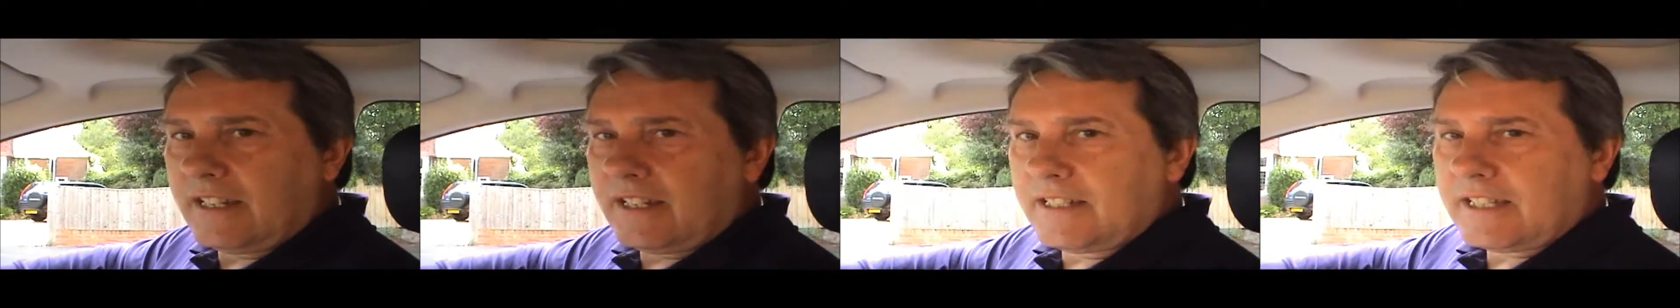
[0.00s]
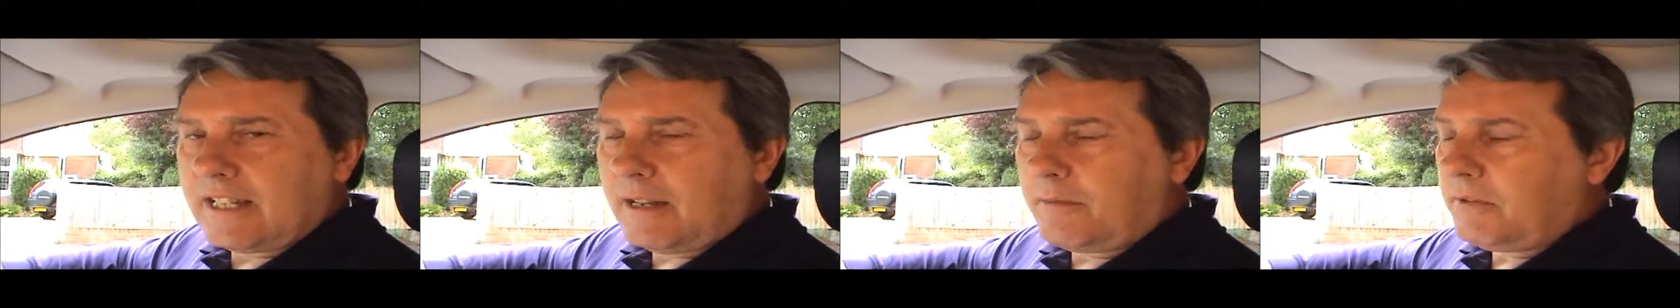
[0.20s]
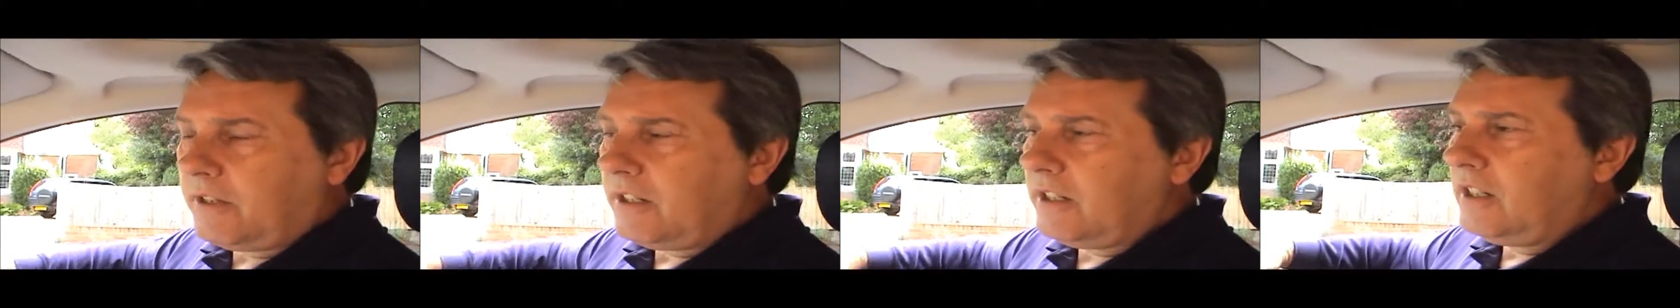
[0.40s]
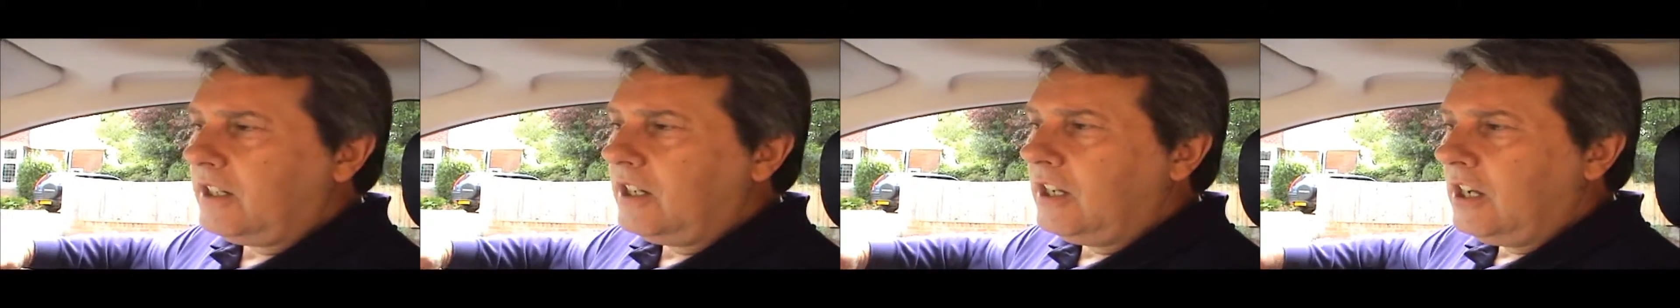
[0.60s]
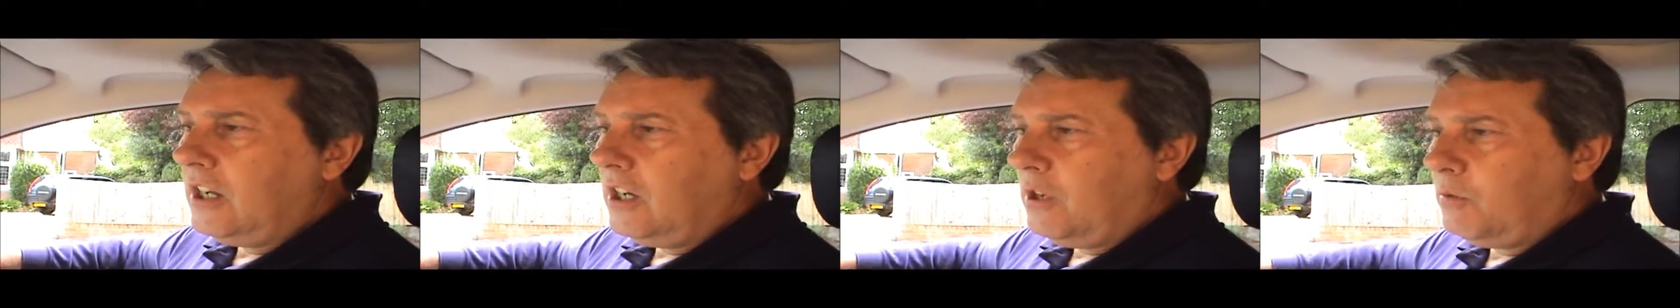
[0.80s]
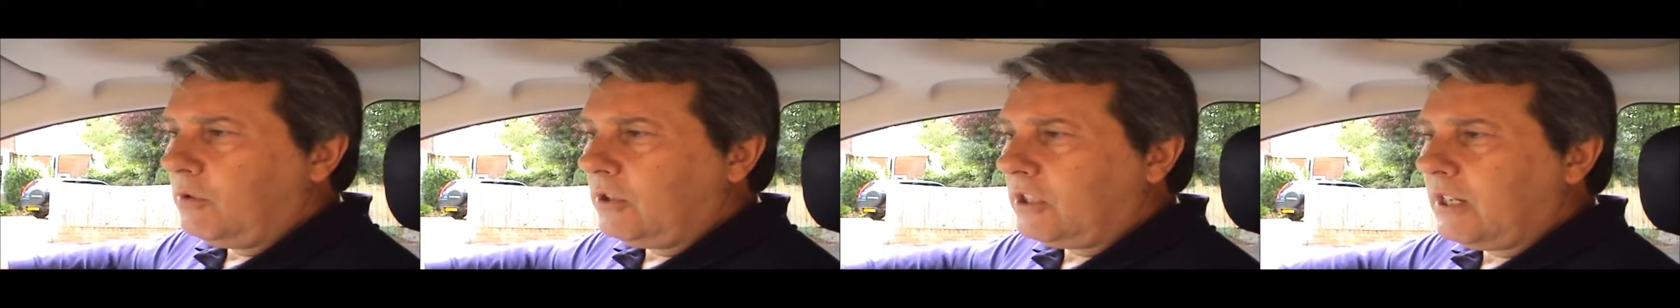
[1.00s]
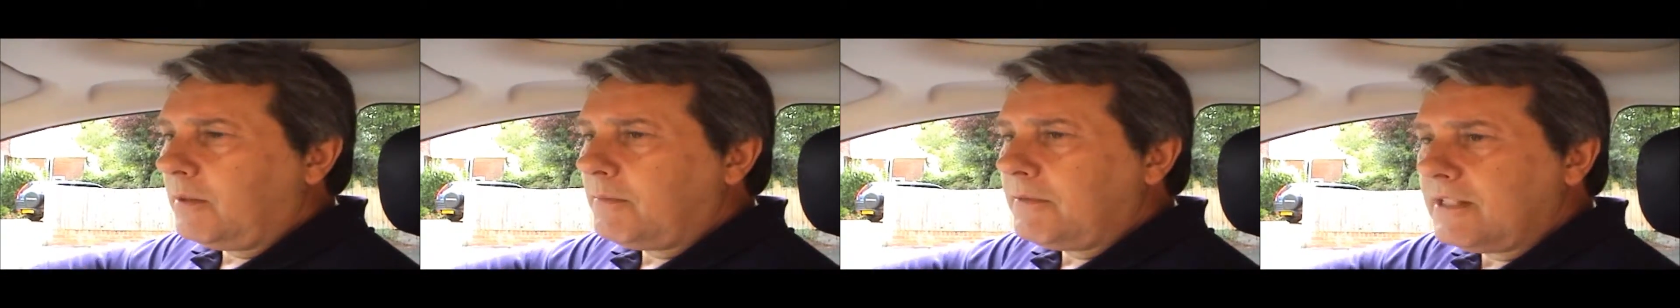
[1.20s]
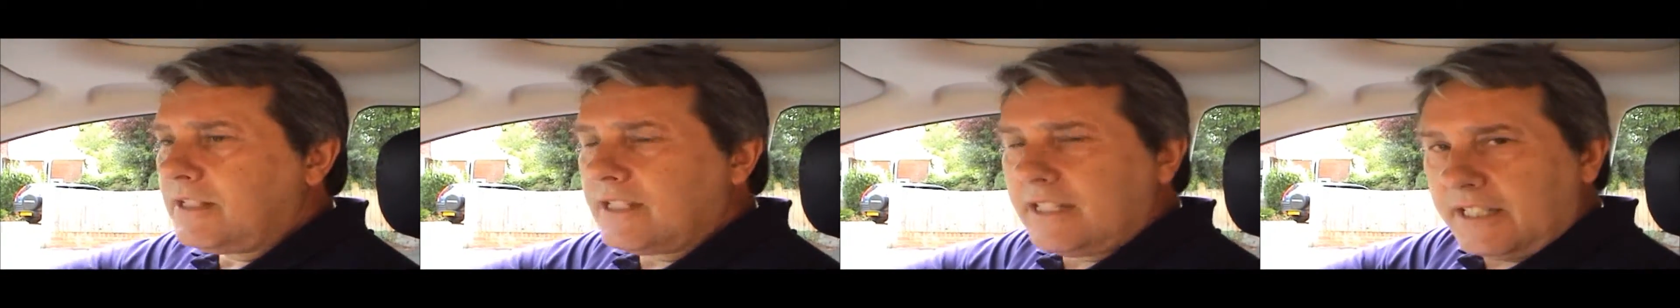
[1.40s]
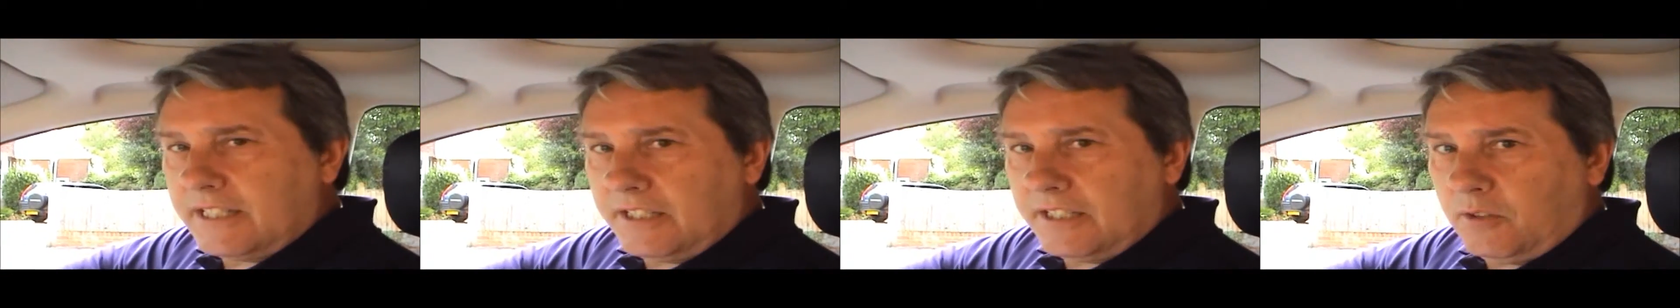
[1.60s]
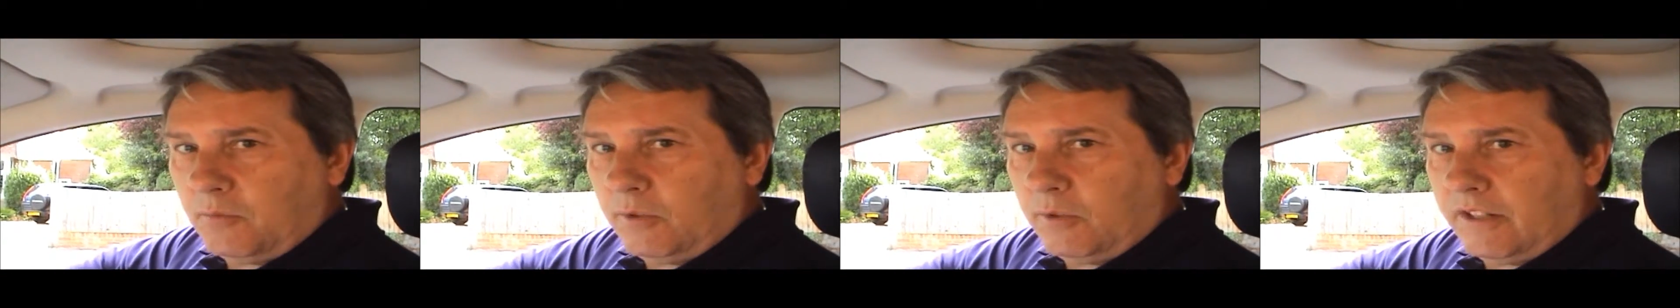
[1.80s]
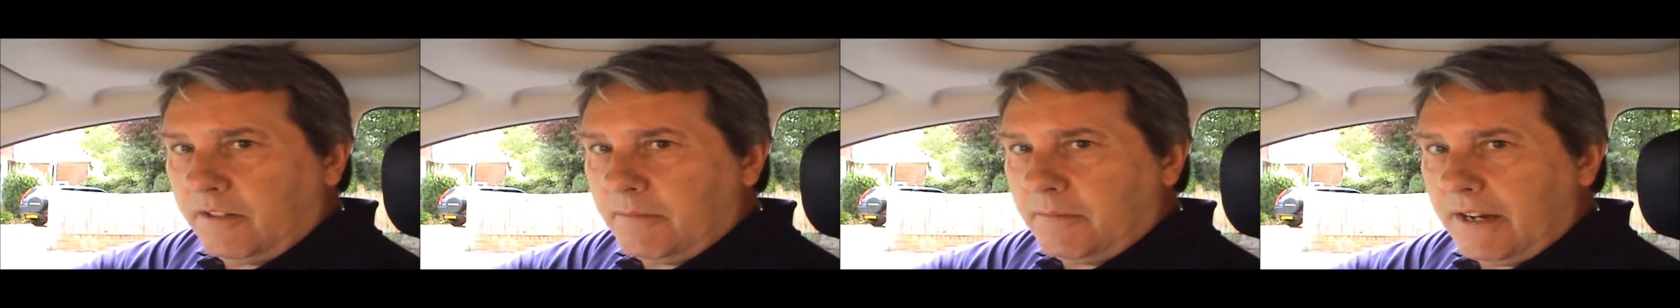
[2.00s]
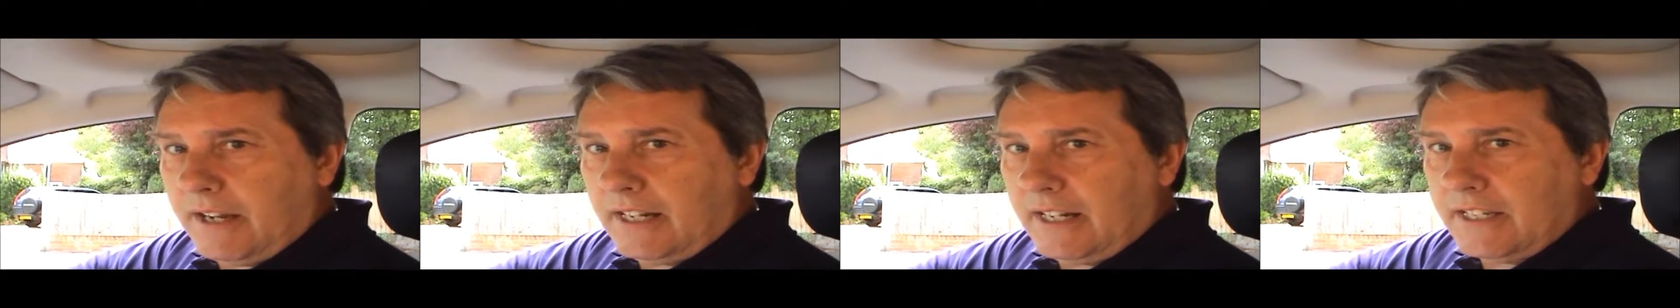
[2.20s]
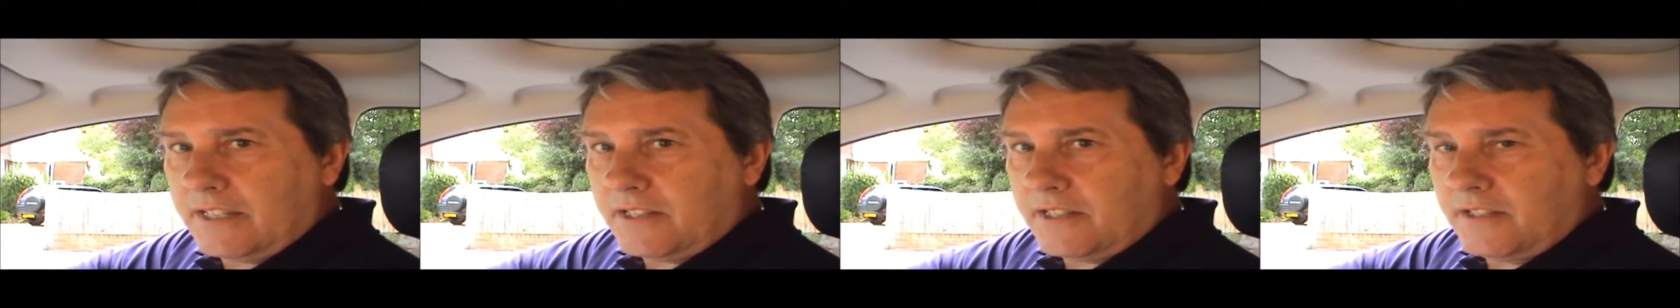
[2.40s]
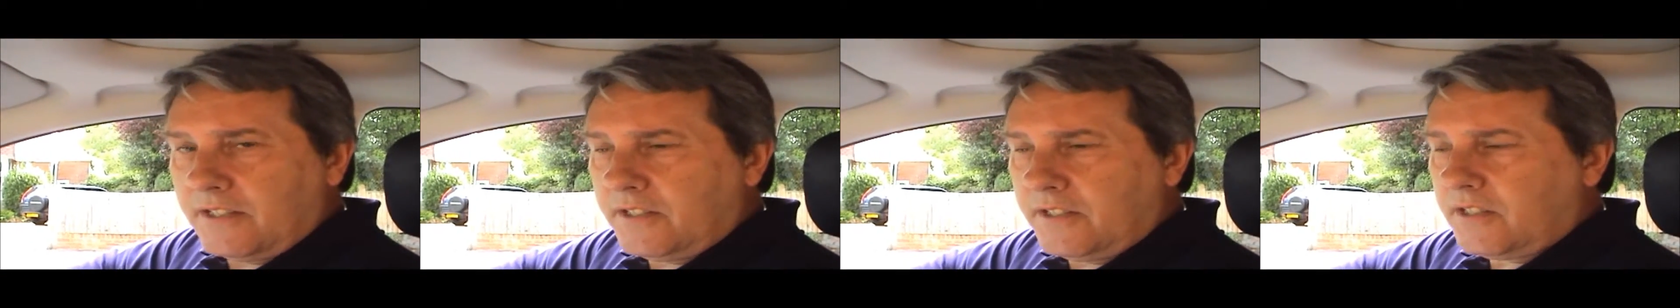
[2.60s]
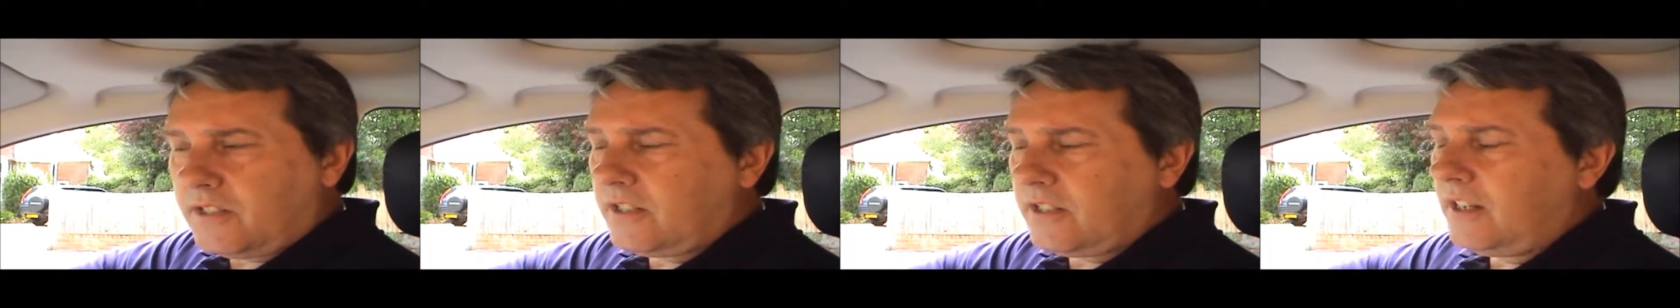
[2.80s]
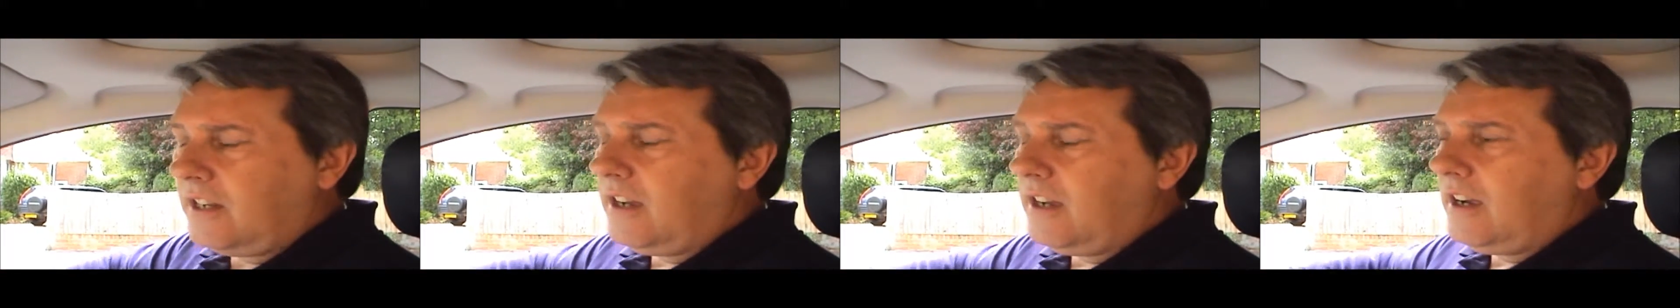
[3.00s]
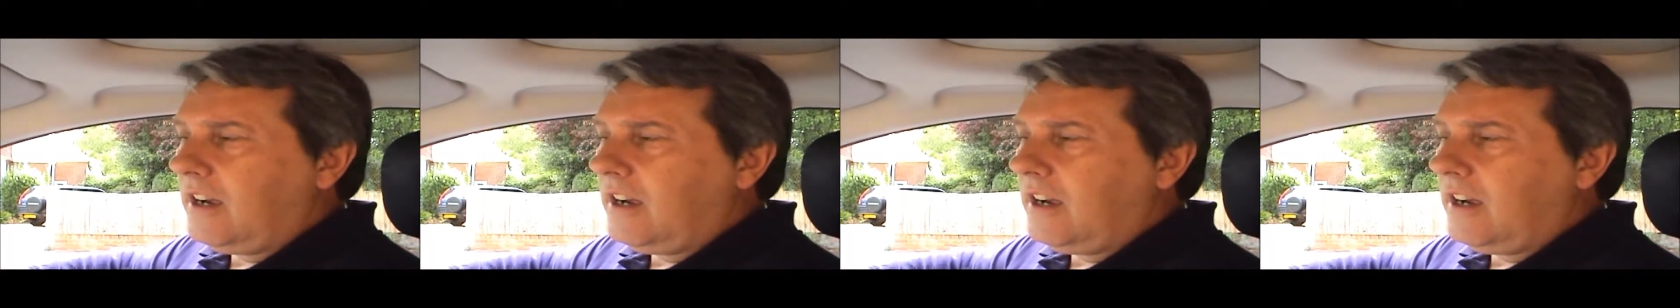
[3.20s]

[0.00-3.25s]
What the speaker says: examiner will come and sit in on one of my lessons,